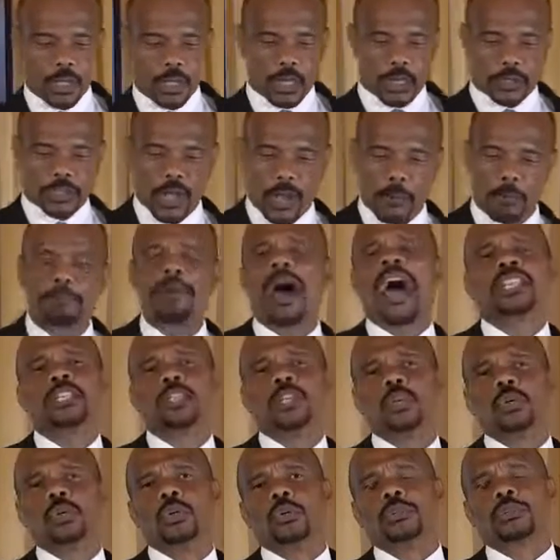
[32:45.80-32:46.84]
some bad
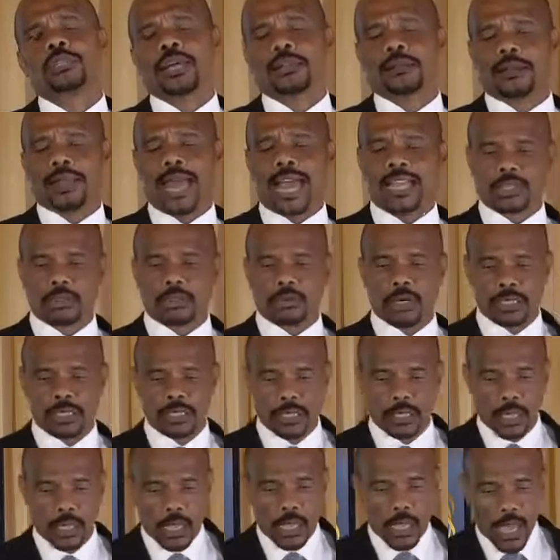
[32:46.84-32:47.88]
news that Lazarus
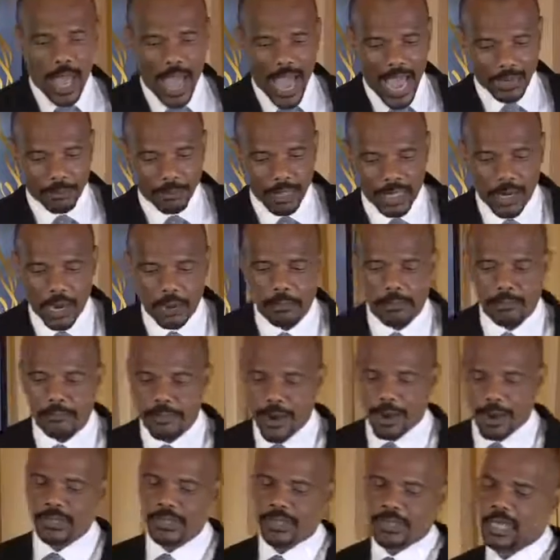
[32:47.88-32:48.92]
had become
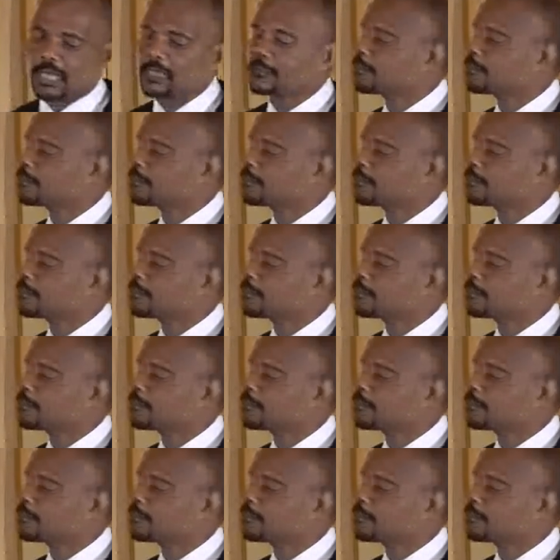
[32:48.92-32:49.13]
very sick